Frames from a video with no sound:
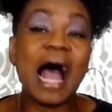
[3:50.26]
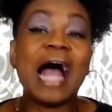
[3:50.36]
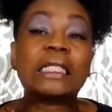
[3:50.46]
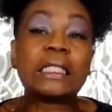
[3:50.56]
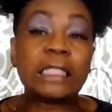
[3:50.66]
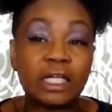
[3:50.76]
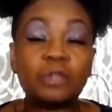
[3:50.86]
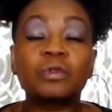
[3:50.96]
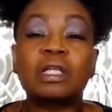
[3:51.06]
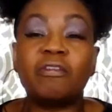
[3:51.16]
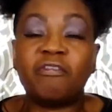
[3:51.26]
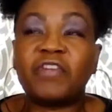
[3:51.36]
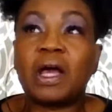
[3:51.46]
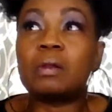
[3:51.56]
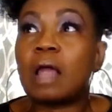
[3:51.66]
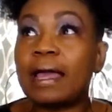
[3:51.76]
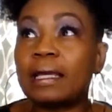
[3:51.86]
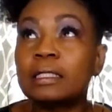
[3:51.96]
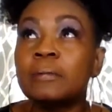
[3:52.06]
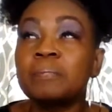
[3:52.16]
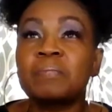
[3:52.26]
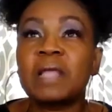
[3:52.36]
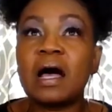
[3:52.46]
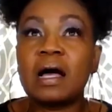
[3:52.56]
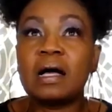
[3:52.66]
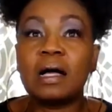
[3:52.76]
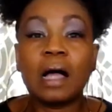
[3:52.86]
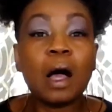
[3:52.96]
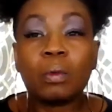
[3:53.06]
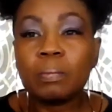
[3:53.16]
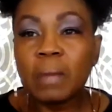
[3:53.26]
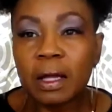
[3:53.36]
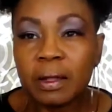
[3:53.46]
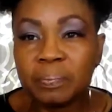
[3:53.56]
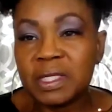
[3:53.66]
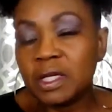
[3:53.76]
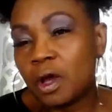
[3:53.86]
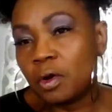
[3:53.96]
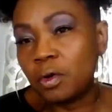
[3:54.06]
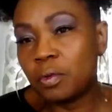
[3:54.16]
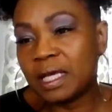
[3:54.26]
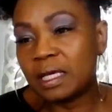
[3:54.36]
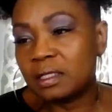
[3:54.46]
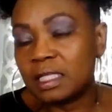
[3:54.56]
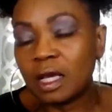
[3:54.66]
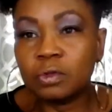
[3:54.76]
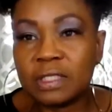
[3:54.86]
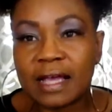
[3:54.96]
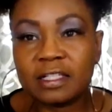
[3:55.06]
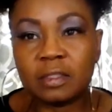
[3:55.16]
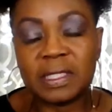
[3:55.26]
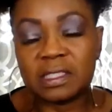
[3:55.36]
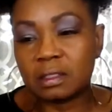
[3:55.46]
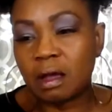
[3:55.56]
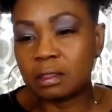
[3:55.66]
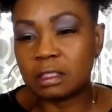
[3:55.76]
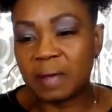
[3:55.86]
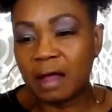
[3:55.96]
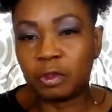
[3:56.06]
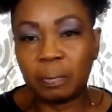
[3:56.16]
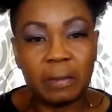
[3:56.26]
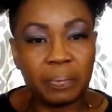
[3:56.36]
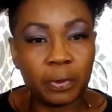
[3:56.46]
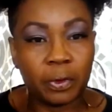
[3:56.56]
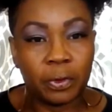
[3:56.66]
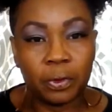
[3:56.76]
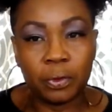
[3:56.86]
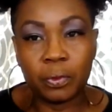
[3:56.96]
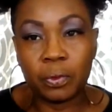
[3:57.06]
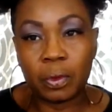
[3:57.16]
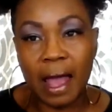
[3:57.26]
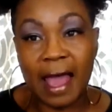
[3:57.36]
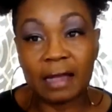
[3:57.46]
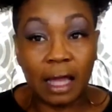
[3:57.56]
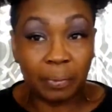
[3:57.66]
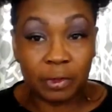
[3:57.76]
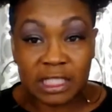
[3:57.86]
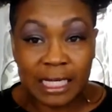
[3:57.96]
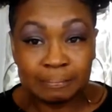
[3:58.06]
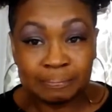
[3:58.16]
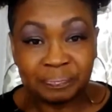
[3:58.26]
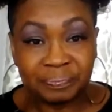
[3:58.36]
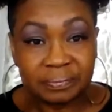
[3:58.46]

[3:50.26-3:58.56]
I literally felt like, in the Old Testaments, it talks about the people who had leprosy.